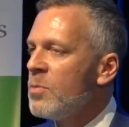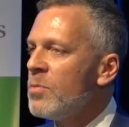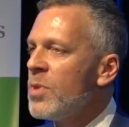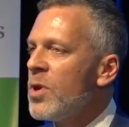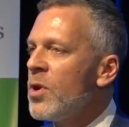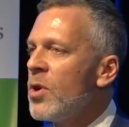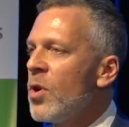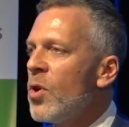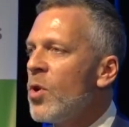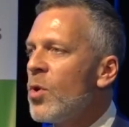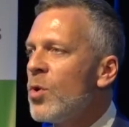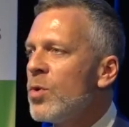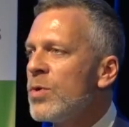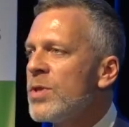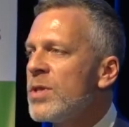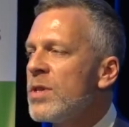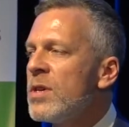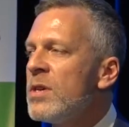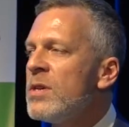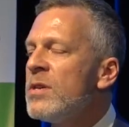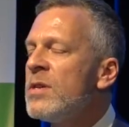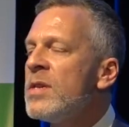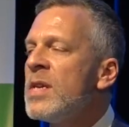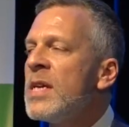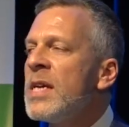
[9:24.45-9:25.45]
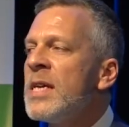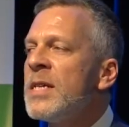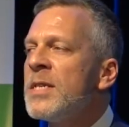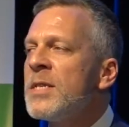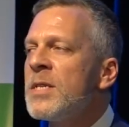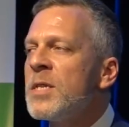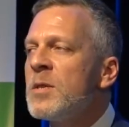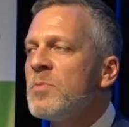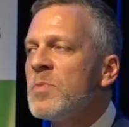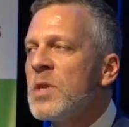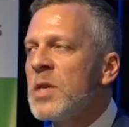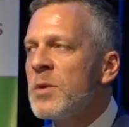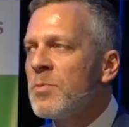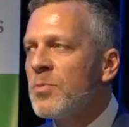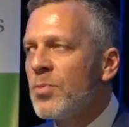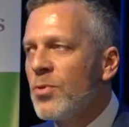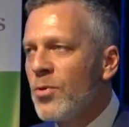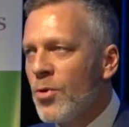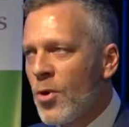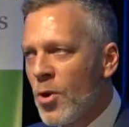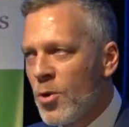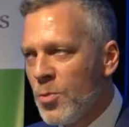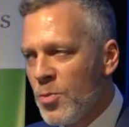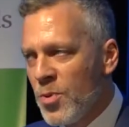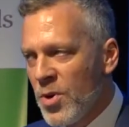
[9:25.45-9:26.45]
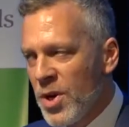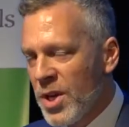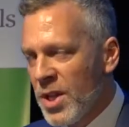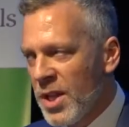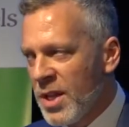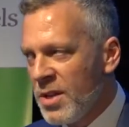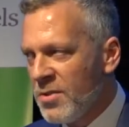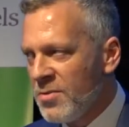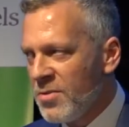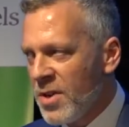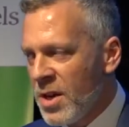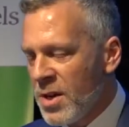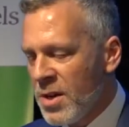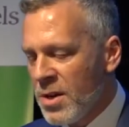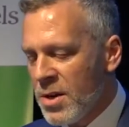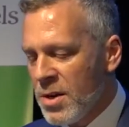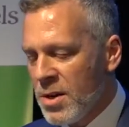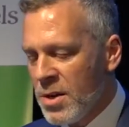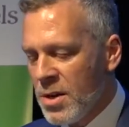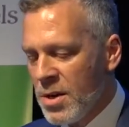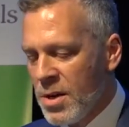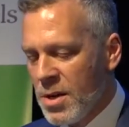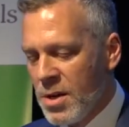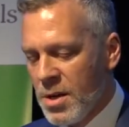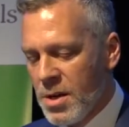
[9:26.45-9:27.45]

but it also needs to be appropriately funded.